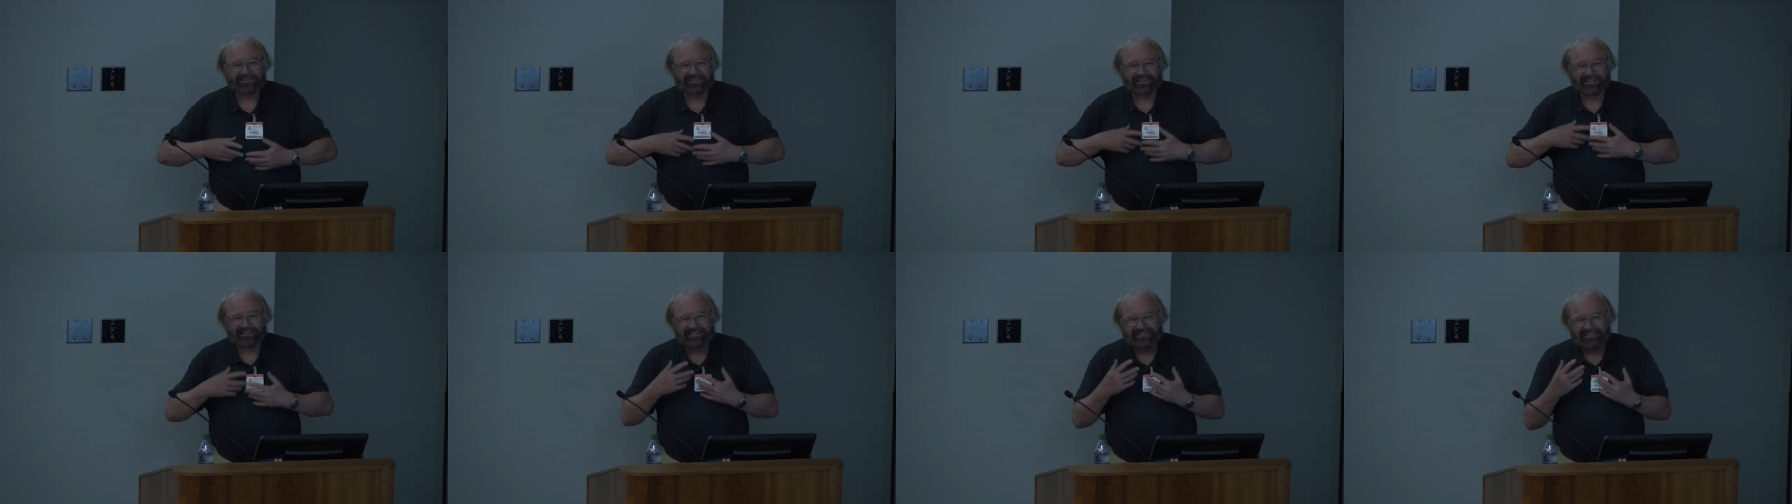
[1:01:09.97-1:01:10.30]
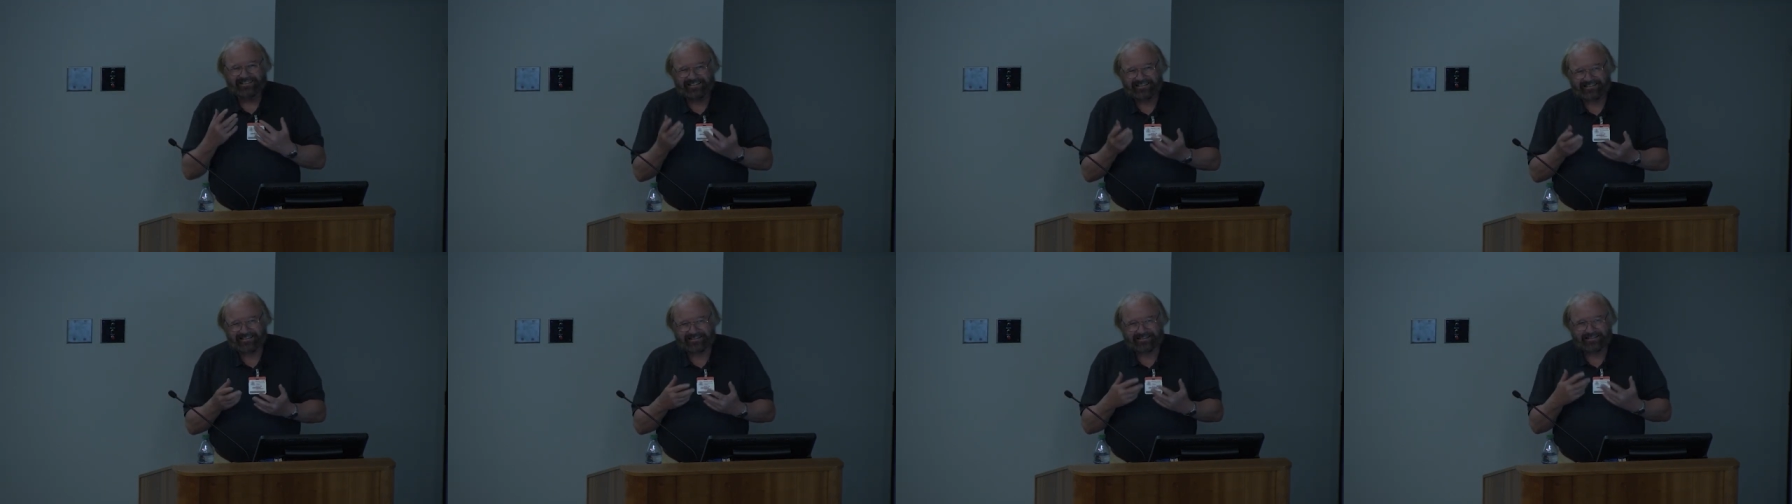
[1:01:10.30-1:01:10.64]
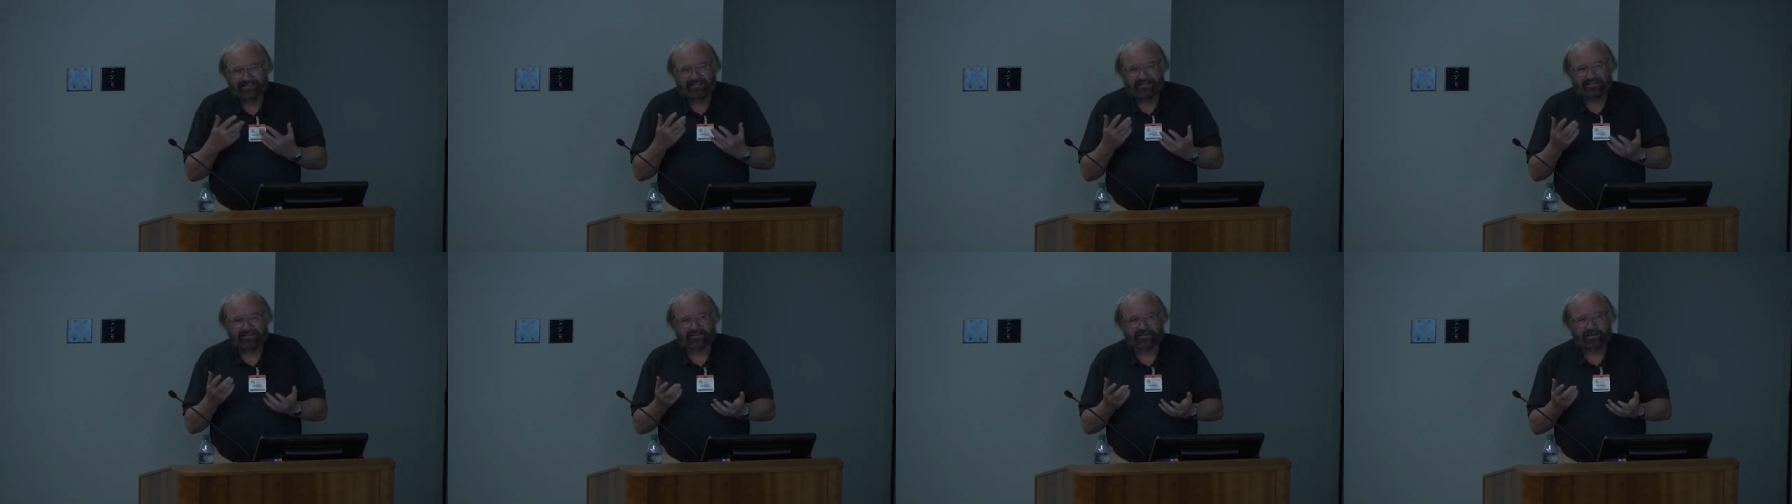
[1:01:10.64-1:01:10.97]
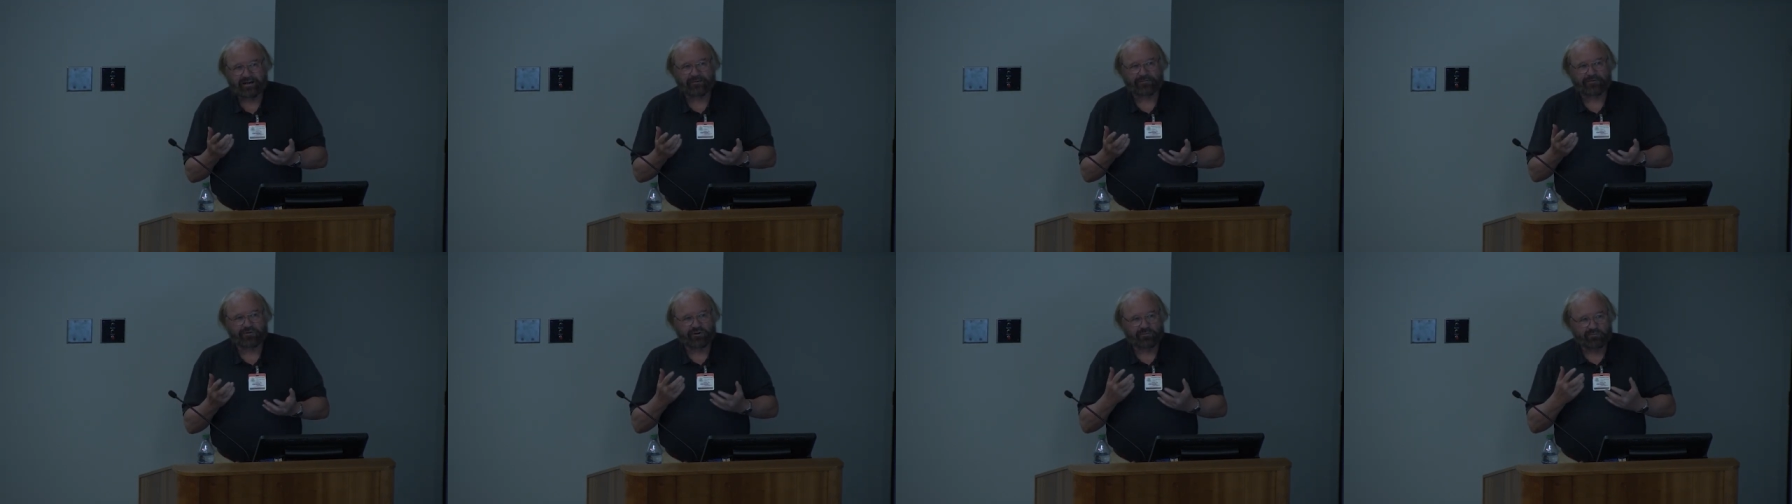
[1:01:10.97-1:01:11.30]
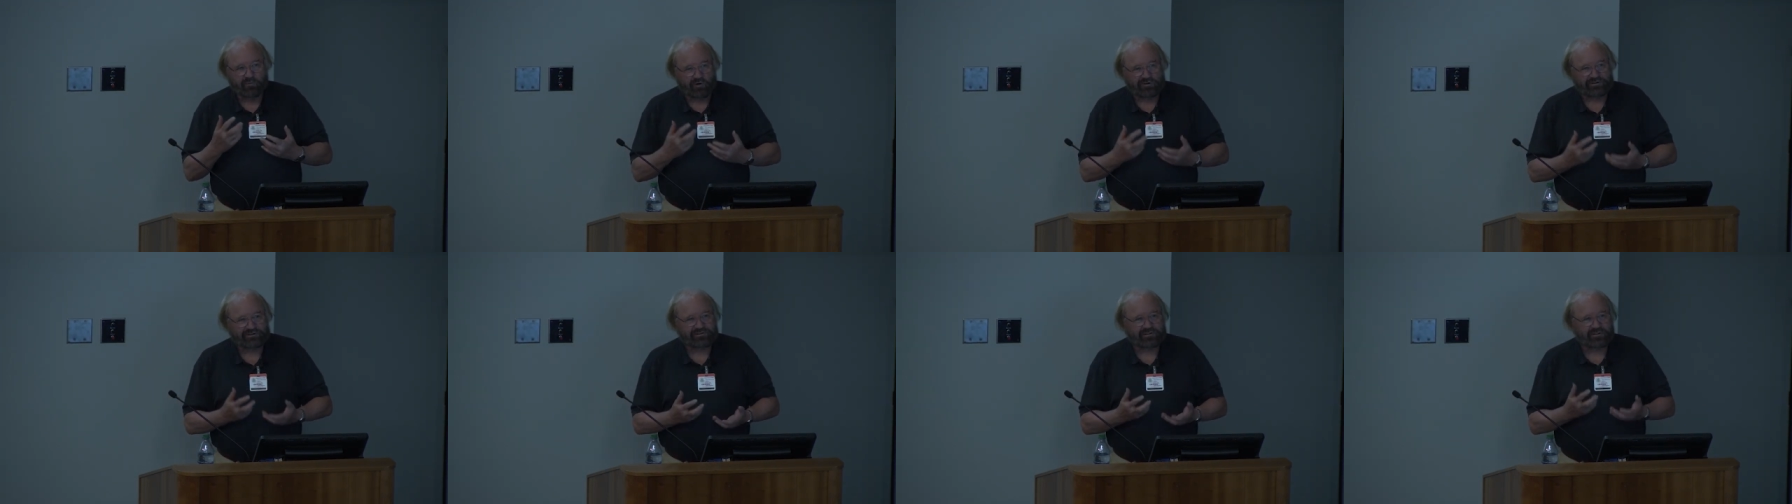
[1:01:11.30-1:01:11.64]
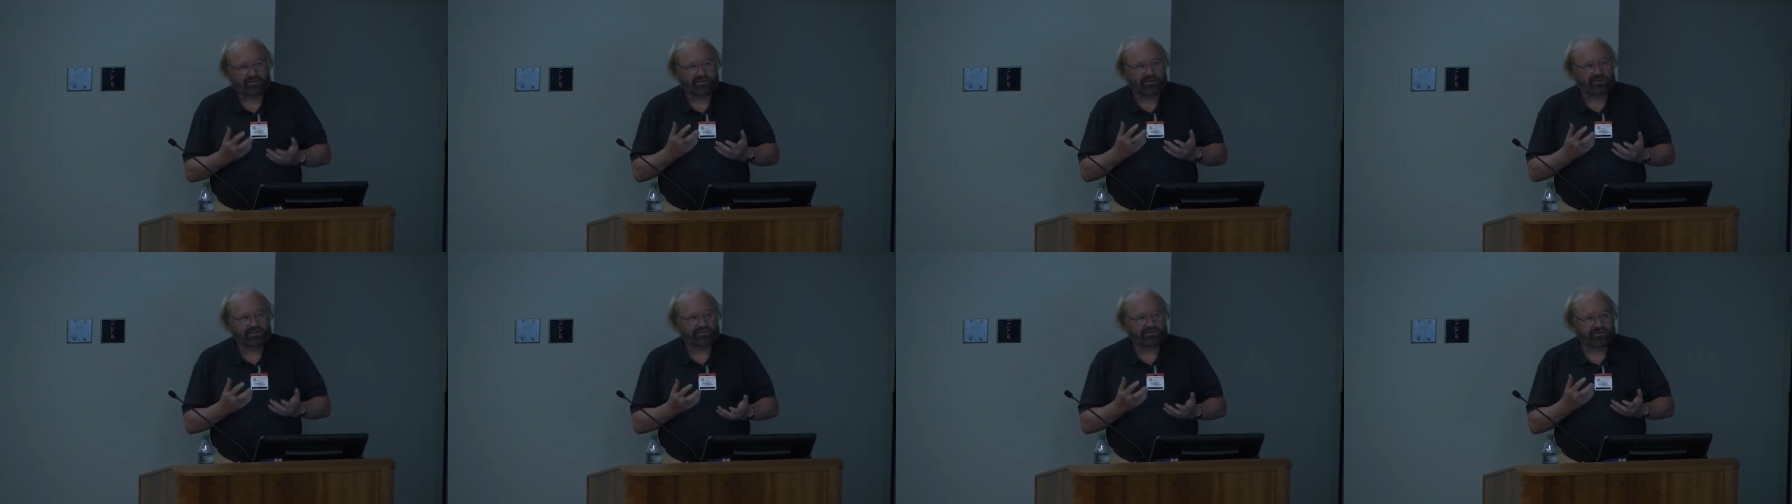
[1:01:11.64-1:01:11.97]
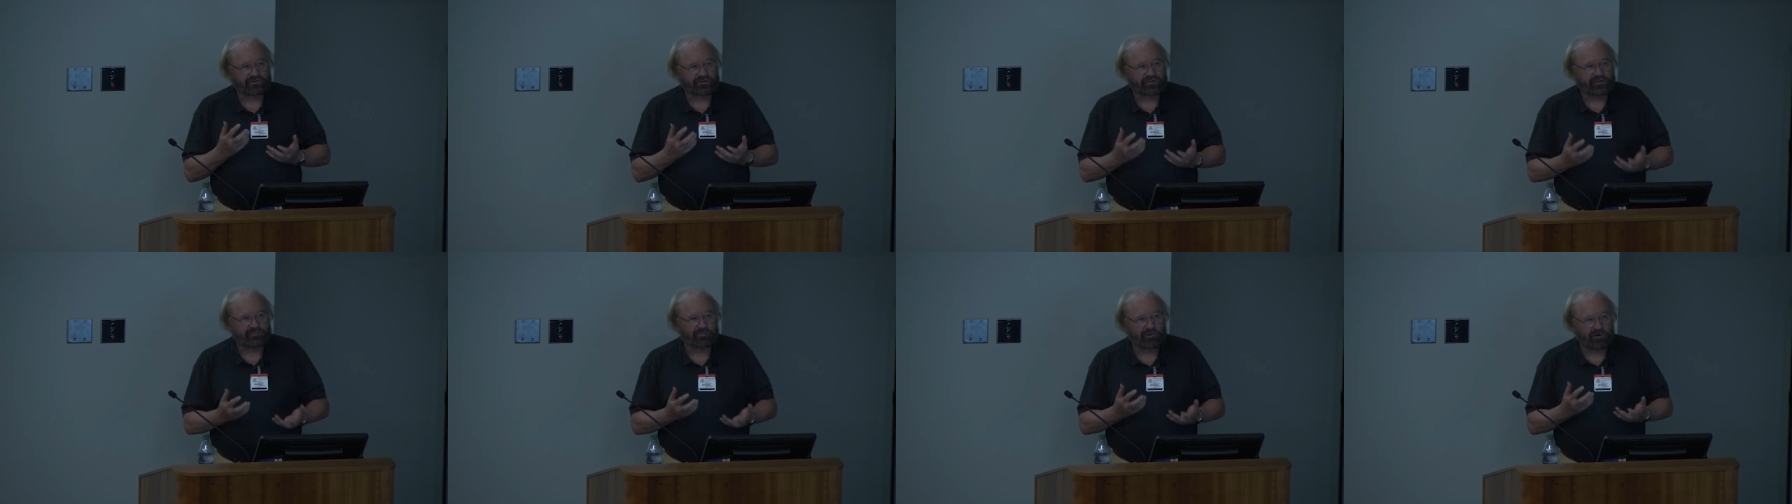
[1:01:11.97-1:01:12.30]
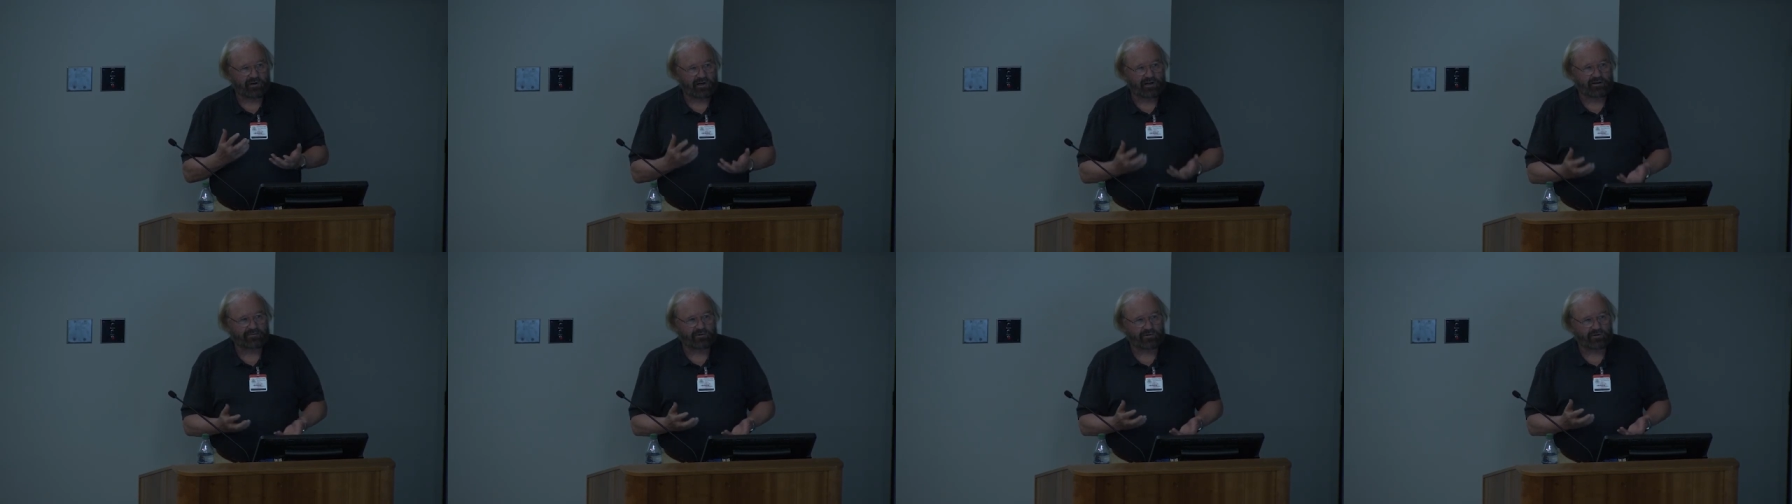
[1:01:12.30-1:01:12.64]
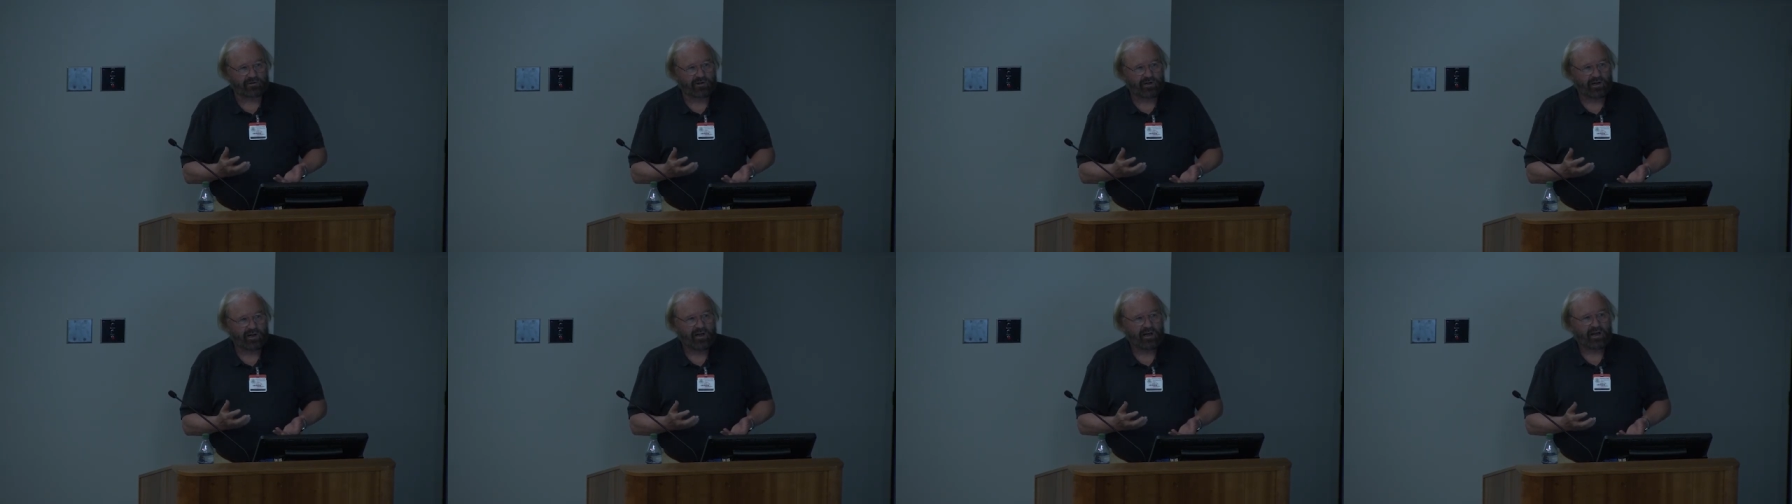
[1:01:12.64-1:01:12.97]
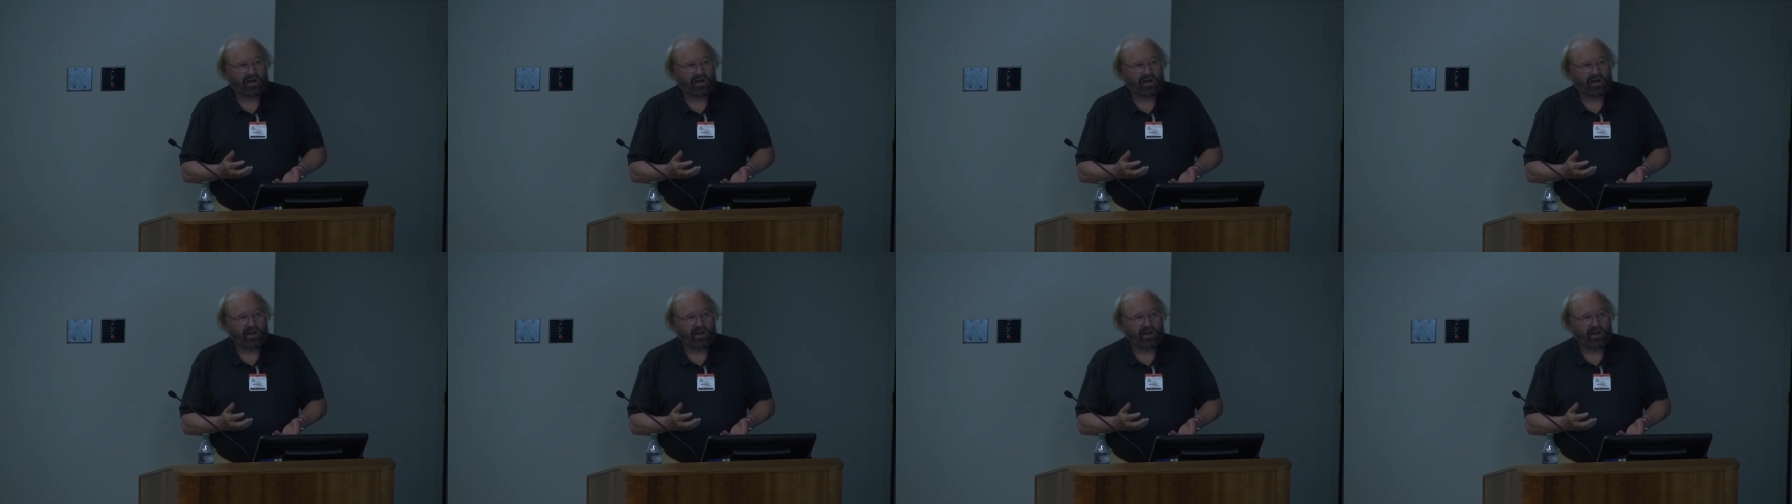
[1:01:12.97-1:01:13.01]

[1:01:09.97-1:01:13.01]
digested the stuff at a more serious or deeper level.